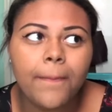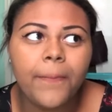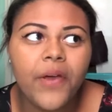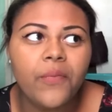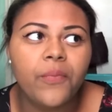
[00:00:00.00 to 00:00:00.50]

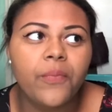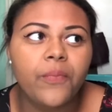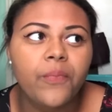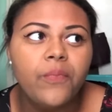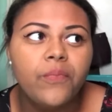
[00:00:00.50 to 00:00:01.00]
But
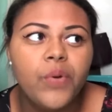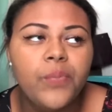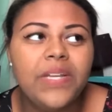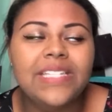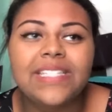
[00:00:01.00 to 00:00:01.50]
when
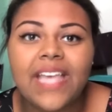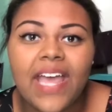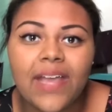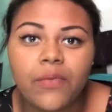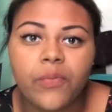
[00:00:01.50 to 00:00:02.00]
we
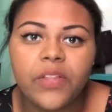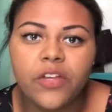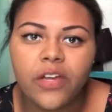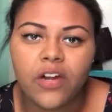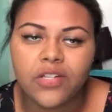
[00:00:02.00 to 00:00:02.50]
say, when we
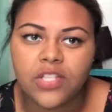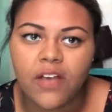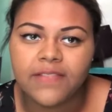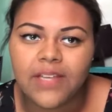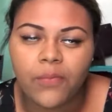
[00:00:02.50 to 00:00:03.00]
look at
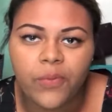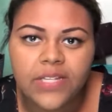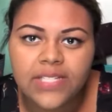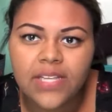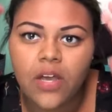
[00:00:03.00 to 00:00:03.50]
ourselves and we
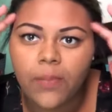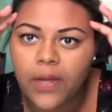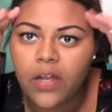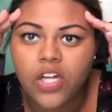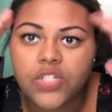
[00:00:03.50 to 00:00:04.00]
see, oh
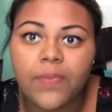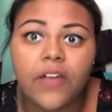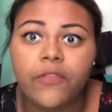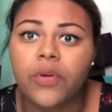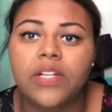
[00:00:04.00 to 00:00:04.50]
my gosh, my
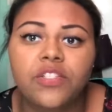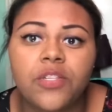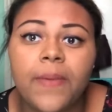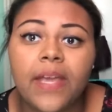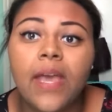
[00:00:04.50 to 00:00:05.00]
forehead's
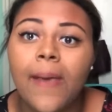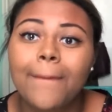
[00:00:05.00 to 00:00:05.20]
too big,